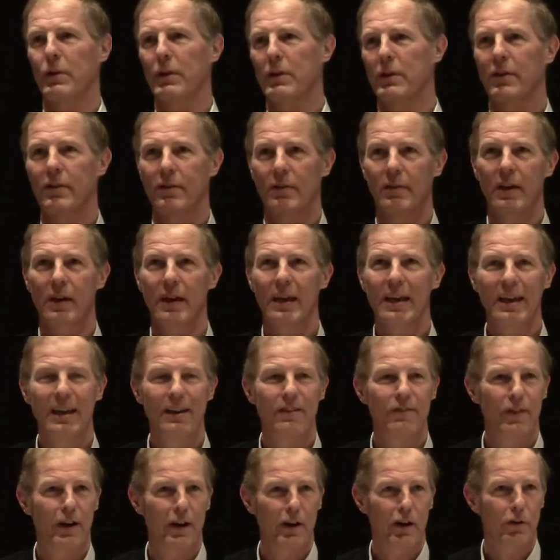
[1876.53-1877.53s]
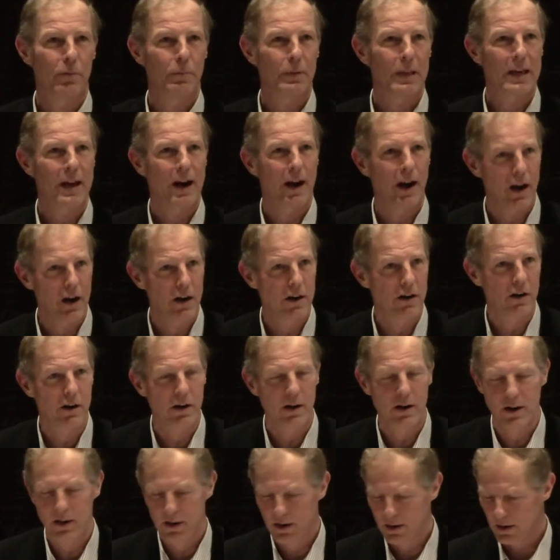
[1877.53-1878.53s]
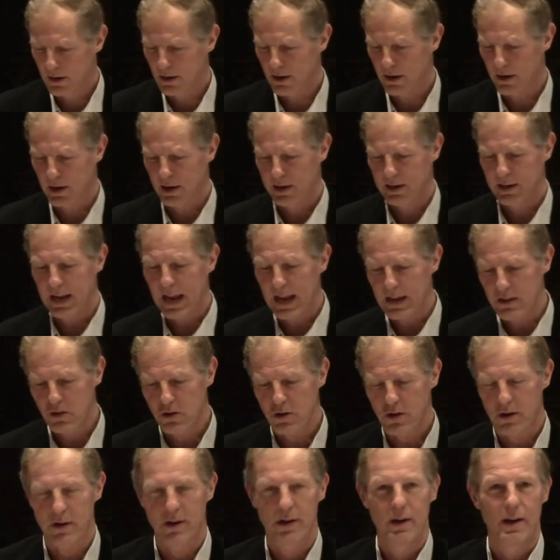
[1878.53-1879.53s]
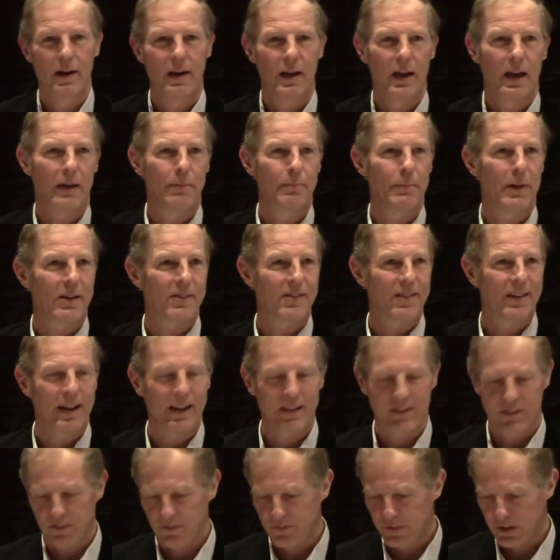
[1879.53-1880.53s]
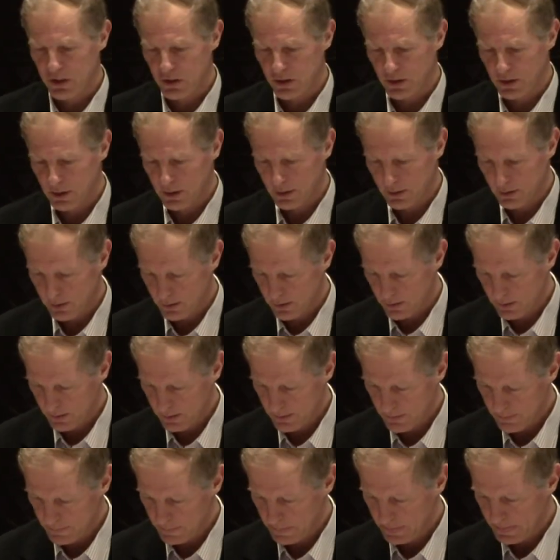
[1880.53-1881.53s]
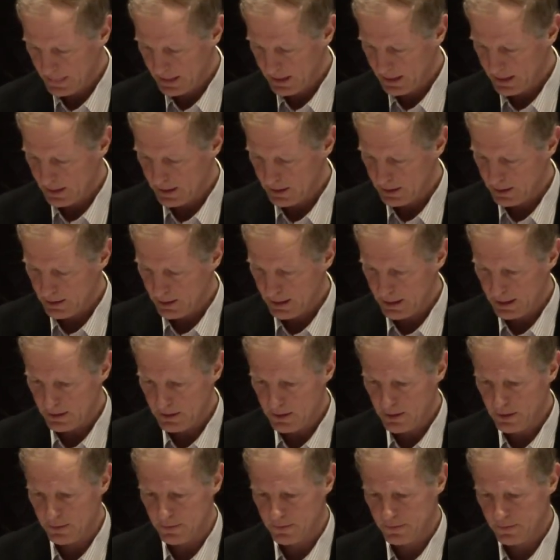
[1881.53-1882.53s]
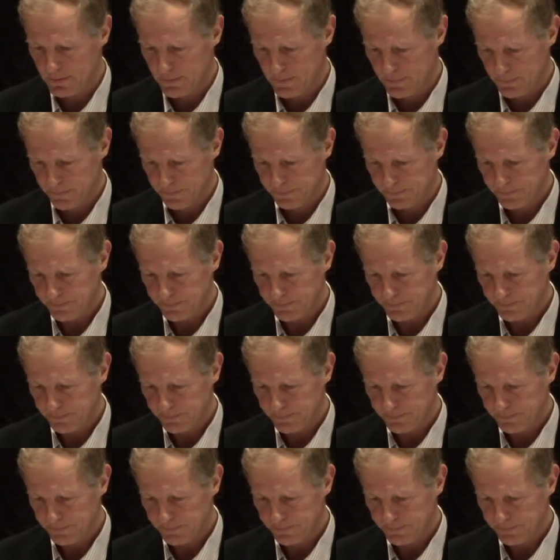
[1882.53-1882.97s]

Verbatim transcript: which is invariably harder on nature and much less efficient in, in, in use.